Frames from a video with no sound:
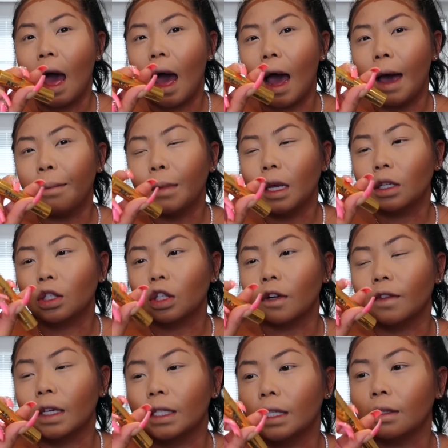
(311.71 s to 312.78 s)
I'm not sure
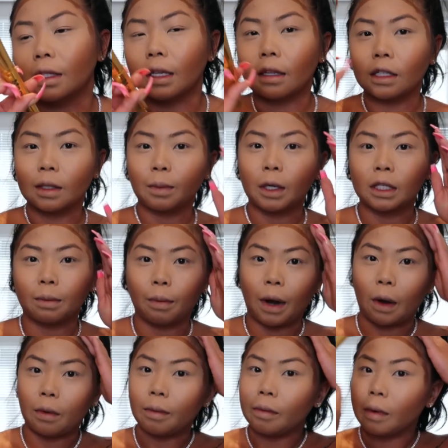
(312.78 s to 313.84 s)
if they still sell this brush, but
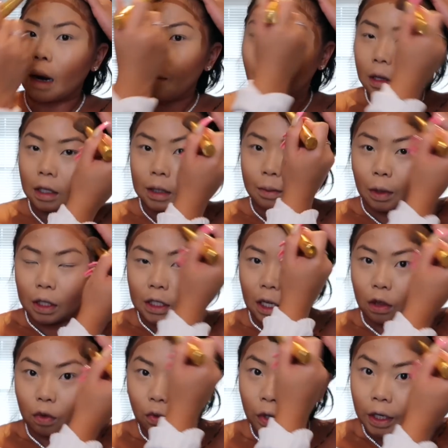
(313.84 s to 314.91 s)
I remember I bought this brush
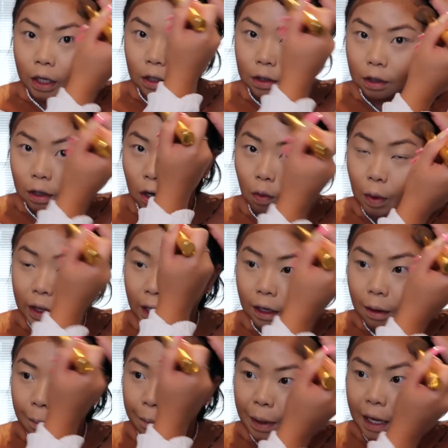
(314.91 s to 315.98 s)
like 3 years ago with like
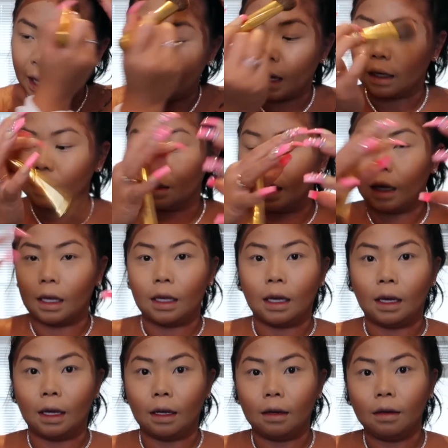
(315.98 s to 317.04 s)
a big ass like
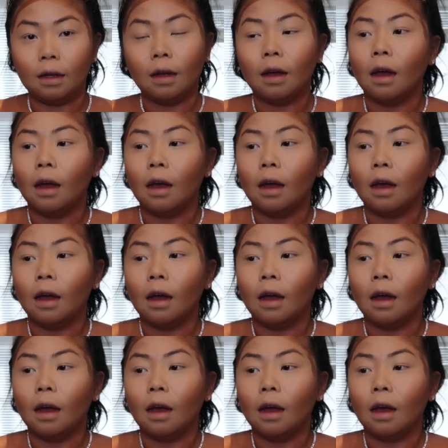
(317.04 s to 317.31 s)
kit